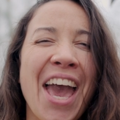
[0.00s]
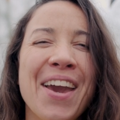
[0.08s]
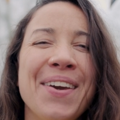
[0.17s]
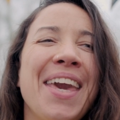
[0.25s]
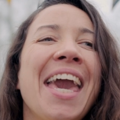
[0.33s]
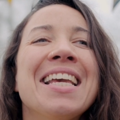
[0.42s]

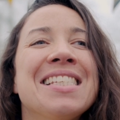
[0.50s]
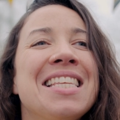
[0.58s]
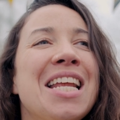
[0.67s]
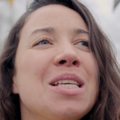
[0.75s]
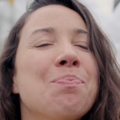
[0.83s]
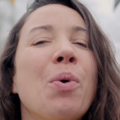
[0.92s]
Okay, so
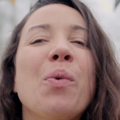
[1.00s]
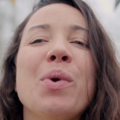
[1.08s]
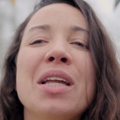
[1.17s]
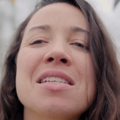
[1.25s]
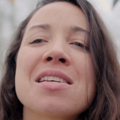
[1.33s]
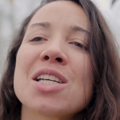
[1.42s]
the next point
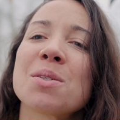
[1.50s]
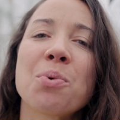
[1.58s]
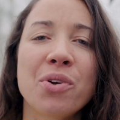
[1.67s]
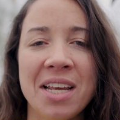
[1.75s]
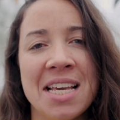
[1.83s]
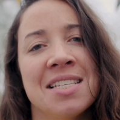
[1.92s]
we're going to touch
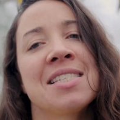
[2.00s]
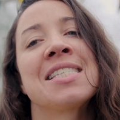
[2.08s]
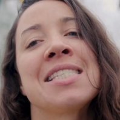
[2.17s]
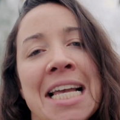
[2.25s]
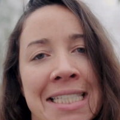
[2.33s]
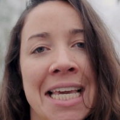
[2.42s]
upon is
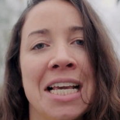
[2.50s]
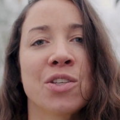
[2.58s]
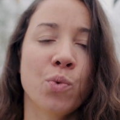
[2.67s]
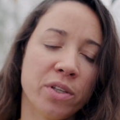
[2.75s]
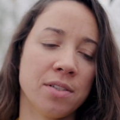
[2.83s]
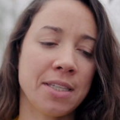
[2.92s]

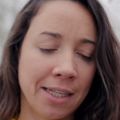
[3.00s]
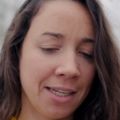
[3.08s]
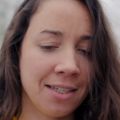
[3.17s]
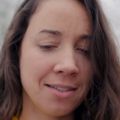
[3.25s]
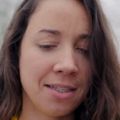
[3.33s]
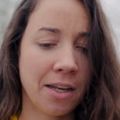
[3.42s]
settings. What
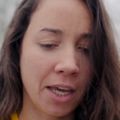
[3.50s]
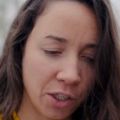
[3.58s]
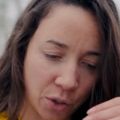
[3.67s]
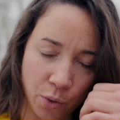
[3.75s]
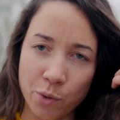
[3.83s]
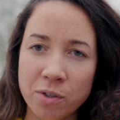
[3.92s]
settings did I
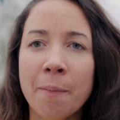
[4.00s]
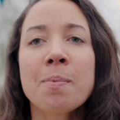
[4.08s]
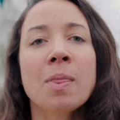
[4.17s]
use?